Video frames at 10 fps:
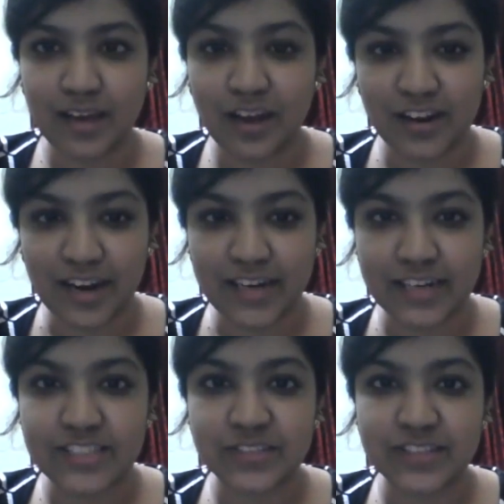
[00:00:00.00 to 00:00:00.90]
All
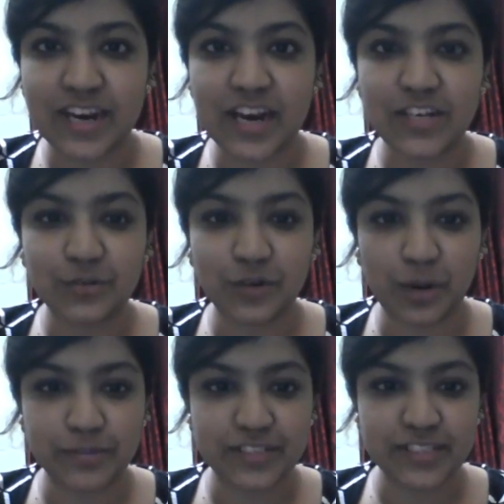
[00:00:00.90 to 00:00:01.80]
right, so there are 2
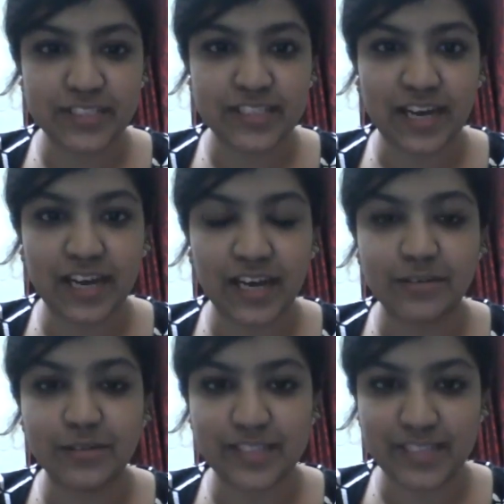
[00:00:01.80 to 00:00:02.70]
options
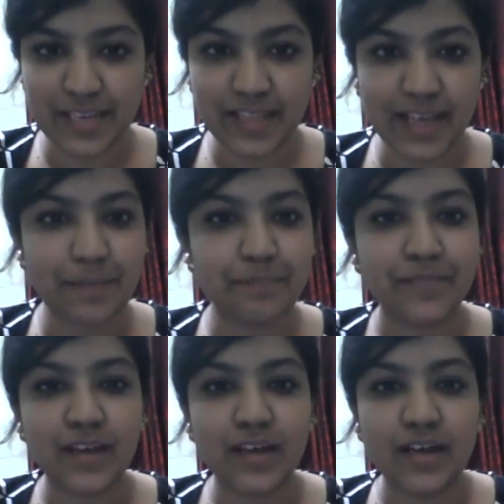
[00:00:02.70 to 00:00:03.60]
you'll see there.
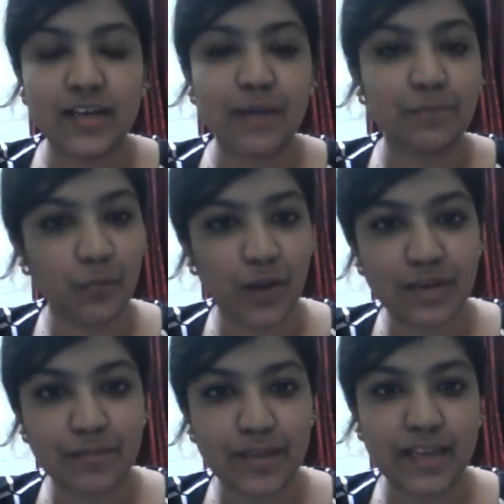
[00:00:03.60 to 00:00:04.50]
Number
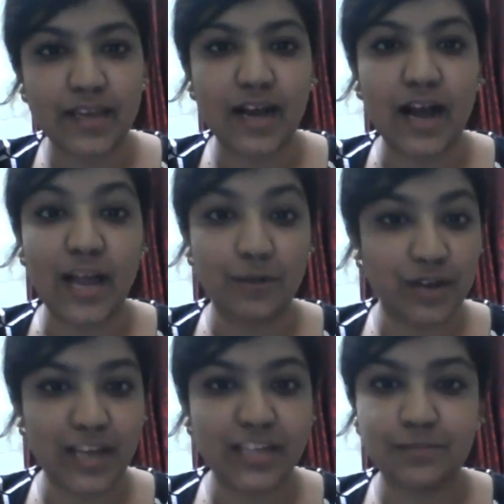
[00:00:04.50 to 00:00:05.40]
1 being, I would
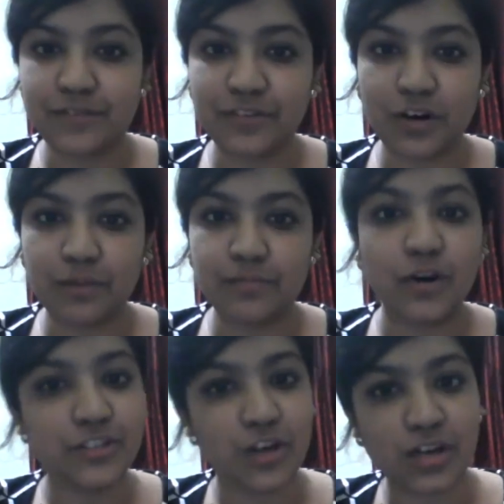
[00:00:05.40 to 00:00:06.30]
like to perform
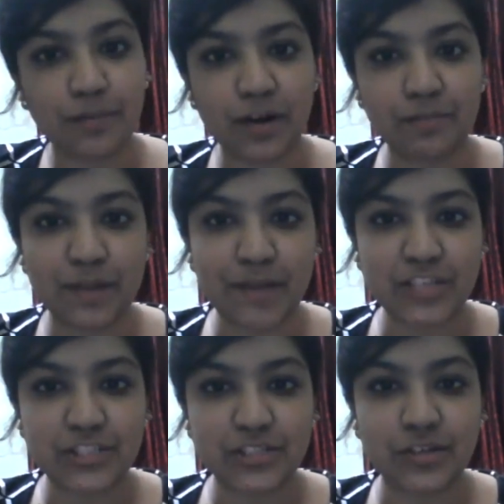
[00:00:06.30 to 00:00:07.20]
or talk about my
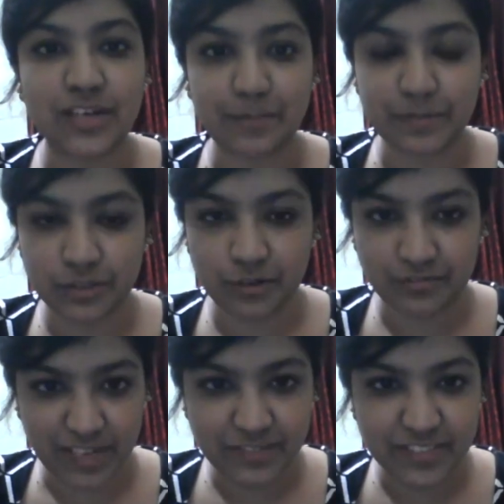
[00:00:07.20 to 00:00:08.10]
passion on an episode of
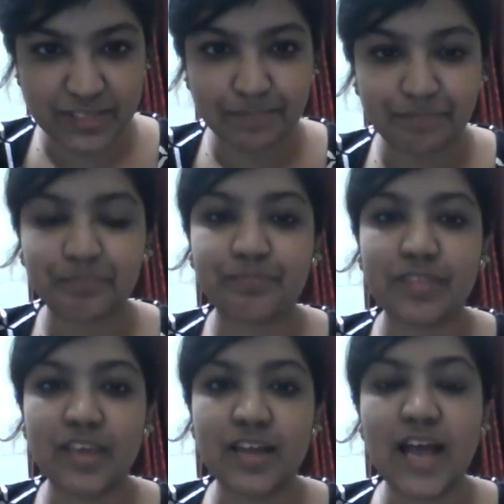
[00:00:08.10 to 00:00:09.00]
Glyphs.
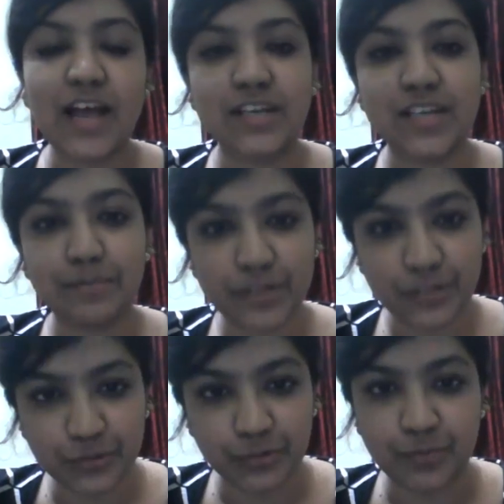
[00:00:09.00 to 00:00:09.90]
And number
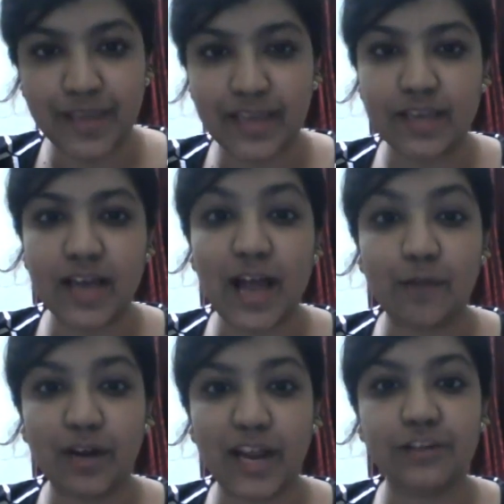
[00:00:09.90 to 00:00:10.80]
2 being, I
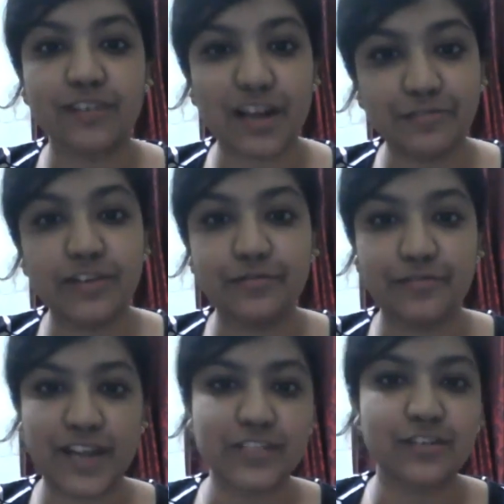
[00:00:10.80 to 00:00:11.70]
would like to refer a
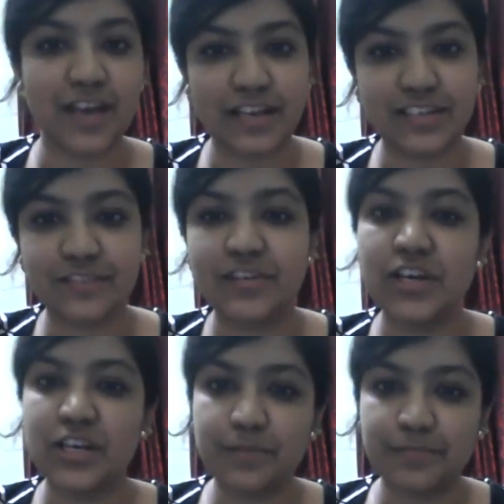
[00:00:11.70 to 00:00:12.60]
friend or relative
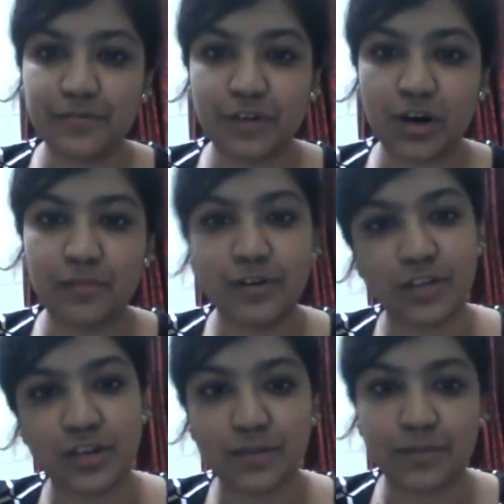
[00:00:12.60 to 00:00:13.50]
to perform or
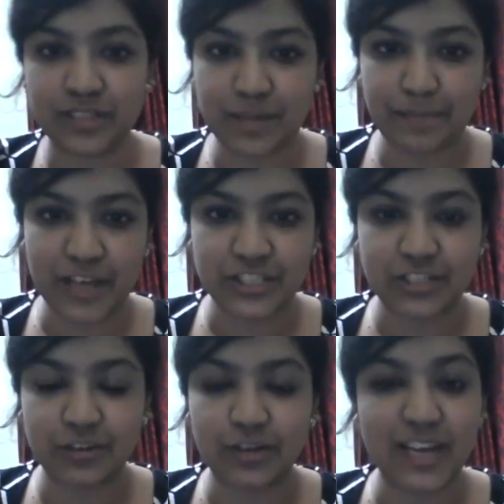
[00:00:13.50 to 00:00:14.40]
talk about their
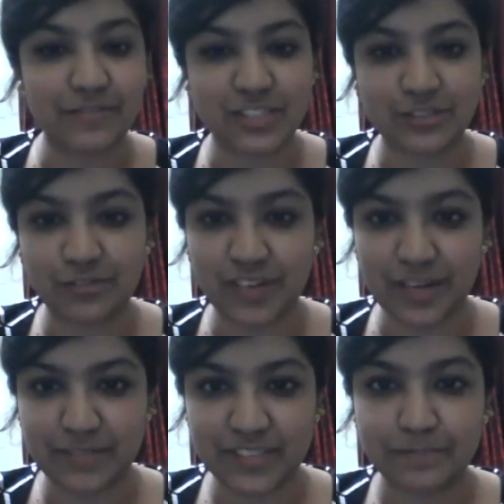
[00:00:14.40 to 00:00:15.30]
passion on an episode of
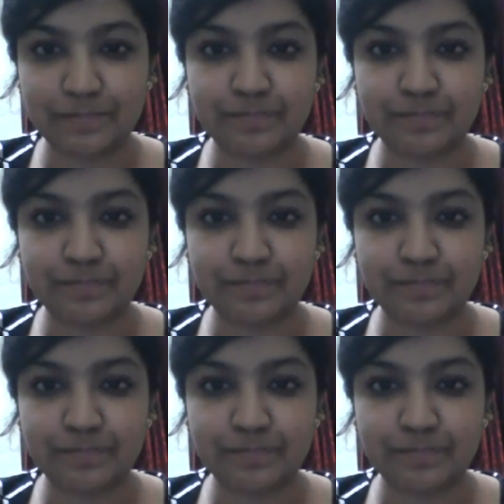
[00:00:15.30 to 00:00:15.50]
Glyphs.